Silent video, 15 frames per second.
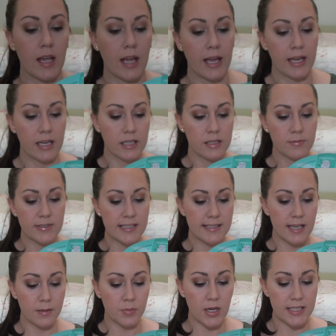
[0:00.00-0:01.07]
And it was the
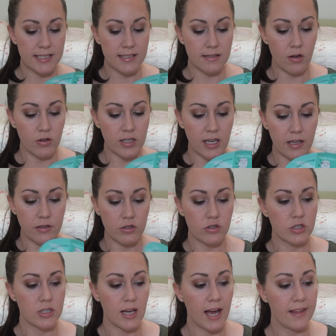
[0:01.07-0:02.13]
same price as all the
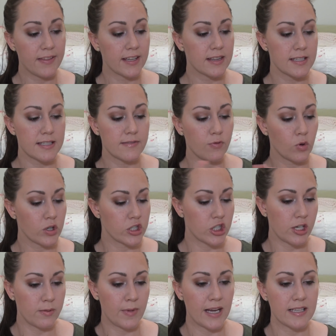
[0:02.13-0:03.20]
others. I think the Sephora
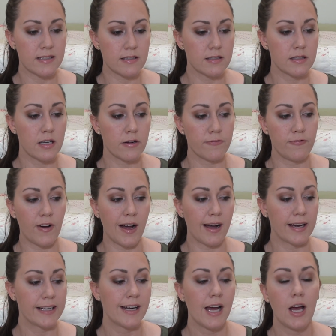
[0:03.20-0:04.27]
sheet masks, they're
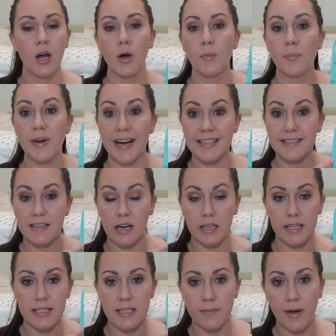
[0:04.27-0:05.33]
fine, but I stuck
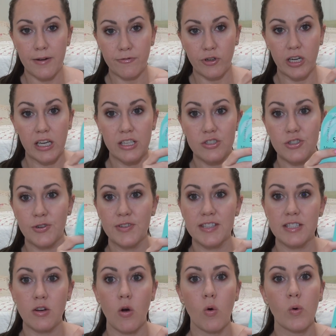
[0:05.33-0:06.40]
this in my fridge so it's
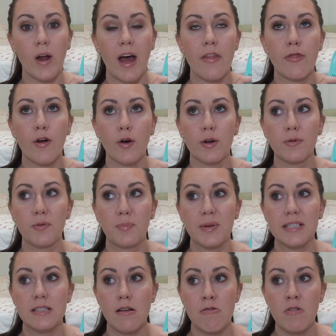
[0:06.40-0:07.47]
cold. I thought it would be
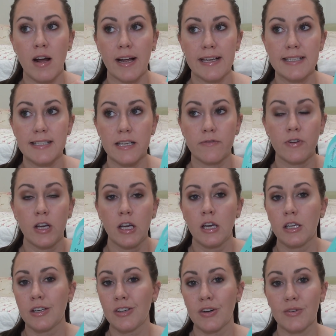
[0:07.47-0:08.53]
so nice if,
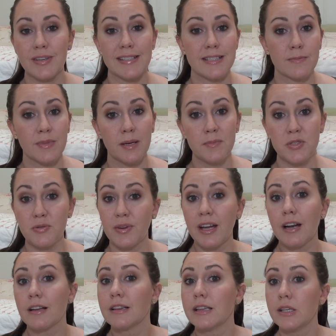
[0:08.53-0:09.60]
you know, because sometimes you
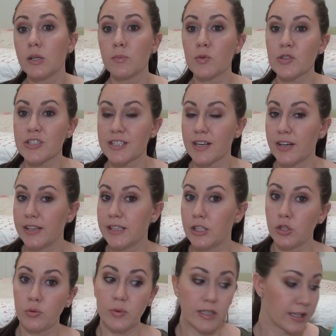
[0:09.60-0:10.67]
get a little more sun than
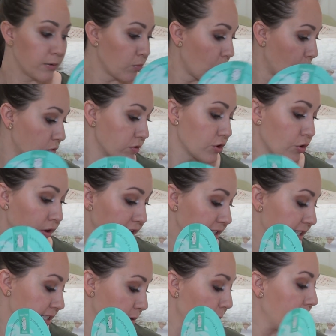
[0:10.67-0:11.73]
you really want or
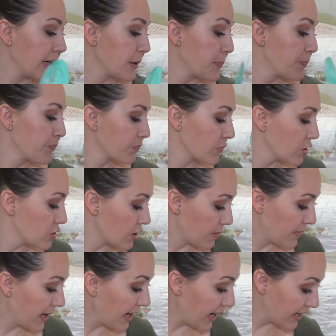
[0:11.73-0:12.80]
anticipated. So I'm
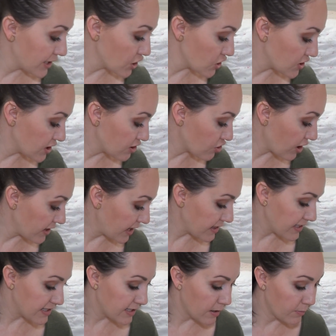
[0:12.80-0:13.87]
anxious to try that
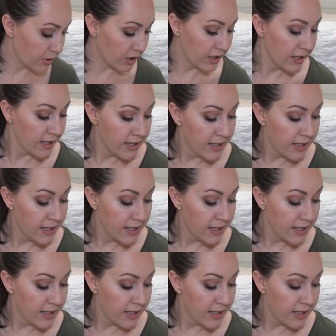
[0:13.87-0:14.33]
this summer.